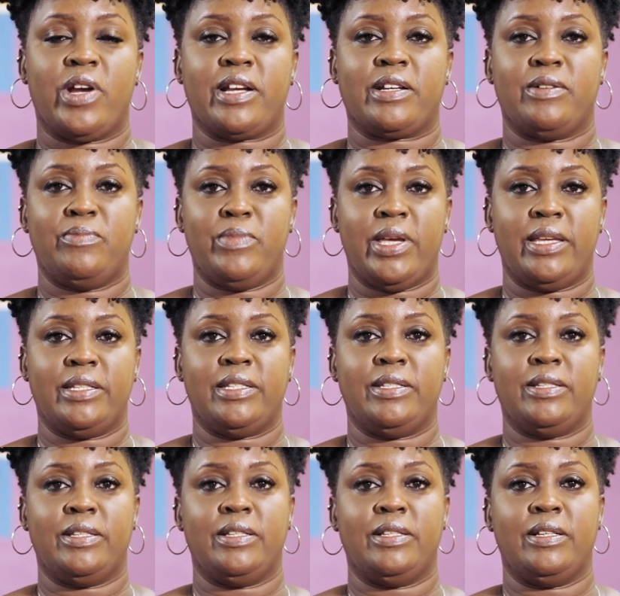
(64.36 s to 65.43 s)
recommend
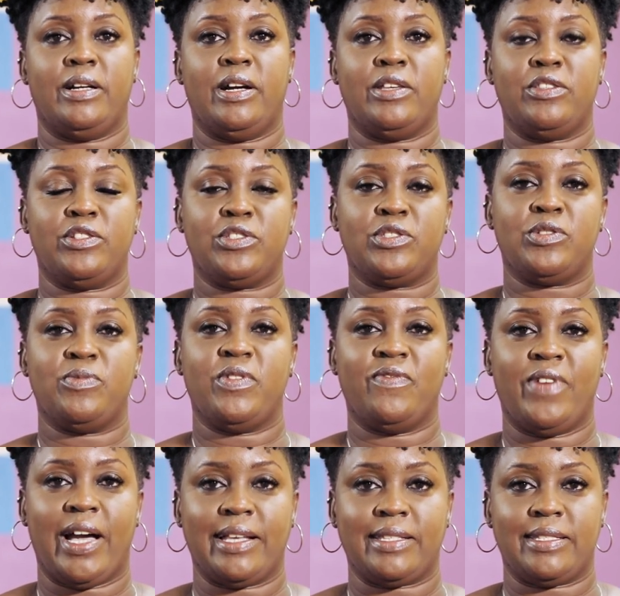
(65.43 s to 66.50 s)
others to be
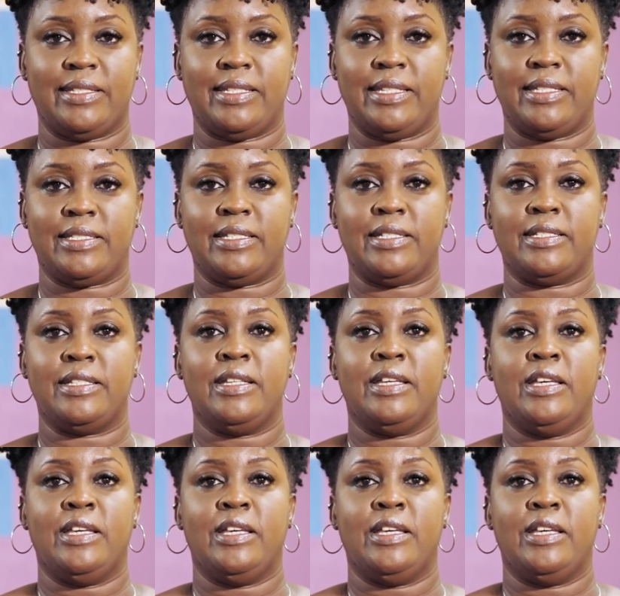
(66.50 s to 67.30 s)
vaccinated